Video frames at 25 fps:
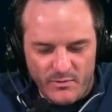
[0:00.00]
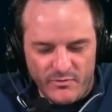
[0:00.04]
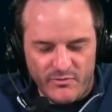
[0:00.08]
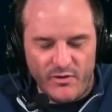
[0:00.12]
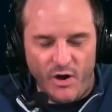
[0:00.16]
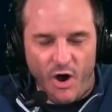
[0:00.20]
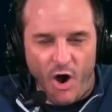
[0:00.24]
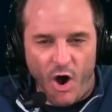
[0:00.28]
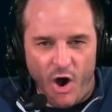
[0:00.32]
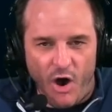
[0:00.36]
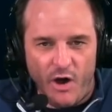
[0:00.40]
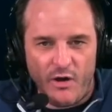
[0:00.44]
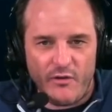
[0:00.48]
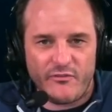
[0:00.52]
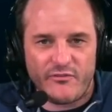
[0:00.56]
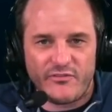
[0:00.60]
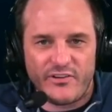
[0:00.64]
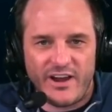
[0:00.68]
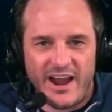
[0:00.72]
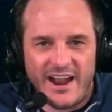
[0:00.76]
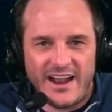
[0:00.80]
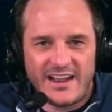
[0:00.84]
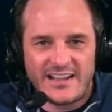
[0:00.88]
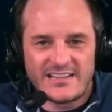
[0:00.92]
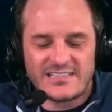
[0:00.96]
for our
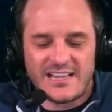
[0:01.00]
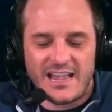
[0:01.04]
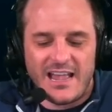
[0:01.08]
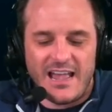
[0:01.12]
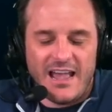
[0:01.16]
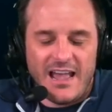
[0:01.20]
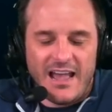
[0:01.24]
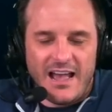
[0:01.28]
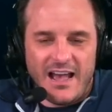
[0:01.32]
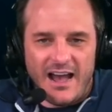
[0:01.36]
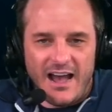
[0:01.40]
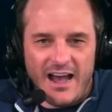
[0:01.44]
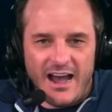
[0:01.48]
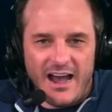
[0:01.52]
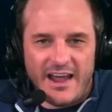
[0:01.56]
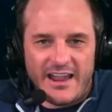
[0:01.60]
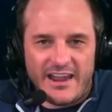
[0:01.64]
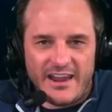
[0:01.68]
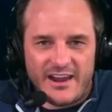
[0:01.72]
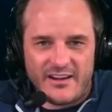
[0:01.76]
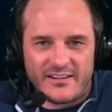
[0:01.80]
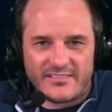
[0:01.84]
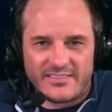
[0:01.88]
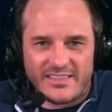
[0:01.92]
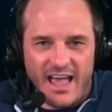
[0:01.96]
friends
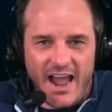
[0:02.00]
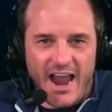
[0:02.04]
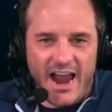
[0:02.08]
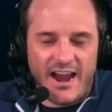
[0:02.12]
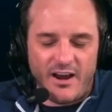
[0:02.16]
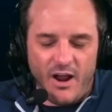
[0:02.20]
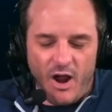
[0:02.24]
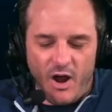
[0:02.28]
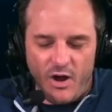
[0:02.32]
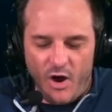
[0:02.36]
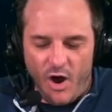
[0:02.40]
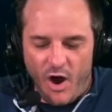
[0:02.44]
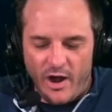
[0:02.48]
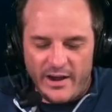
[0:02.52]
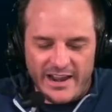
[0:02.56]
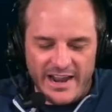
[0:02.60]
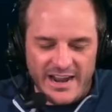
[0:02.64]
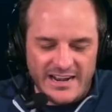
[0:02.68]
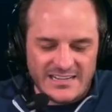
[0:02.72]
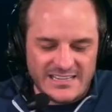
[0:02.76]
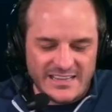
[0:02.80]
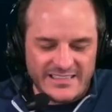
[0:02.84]
here in line, our audience.